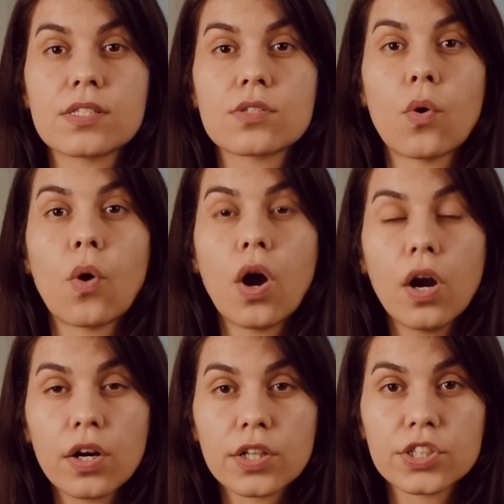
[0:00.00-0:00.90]
be so
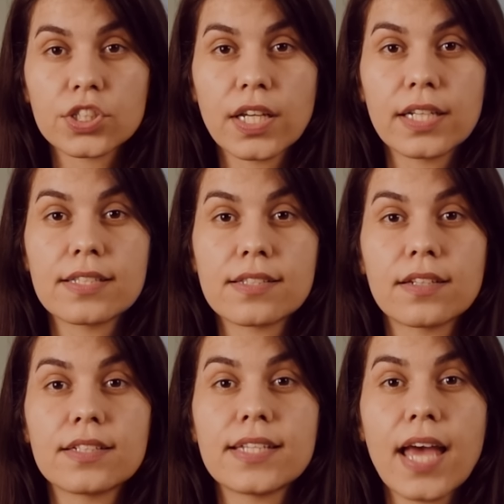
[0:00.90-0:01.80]
harsh and it's
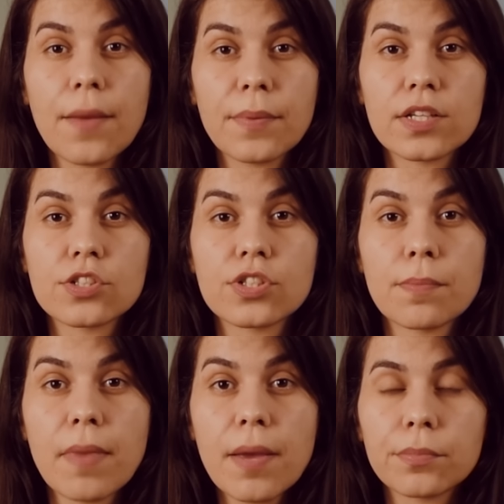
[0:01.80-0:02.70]
gonna damage
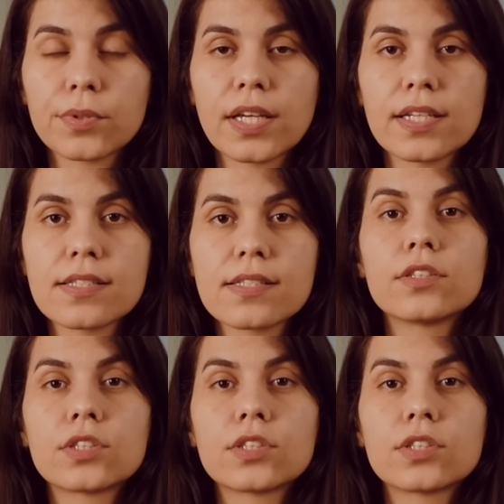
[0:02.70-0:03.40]
the membranes.